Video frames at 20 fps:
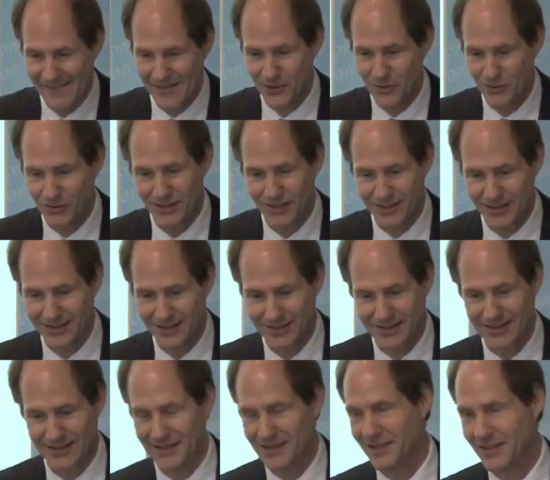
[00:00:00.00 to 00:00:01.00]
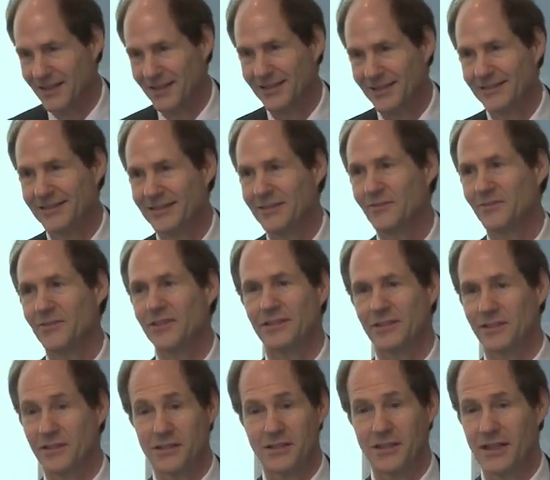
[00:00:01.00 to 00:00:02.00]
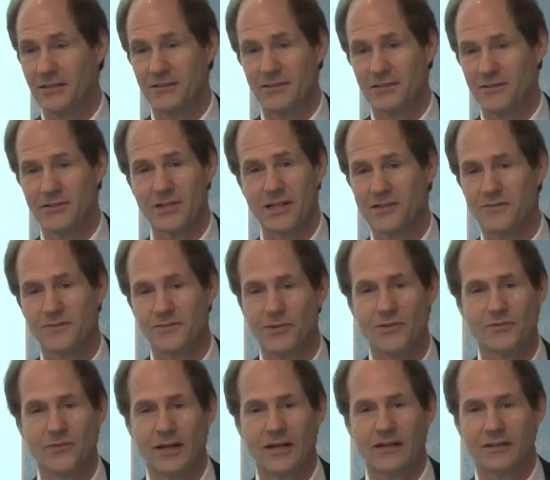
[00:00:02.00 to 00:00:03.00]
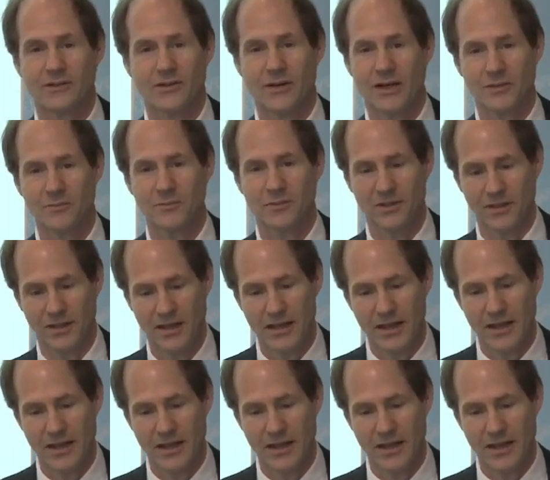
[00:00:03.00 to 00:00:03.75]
gorilla in the field, and don't find it credible.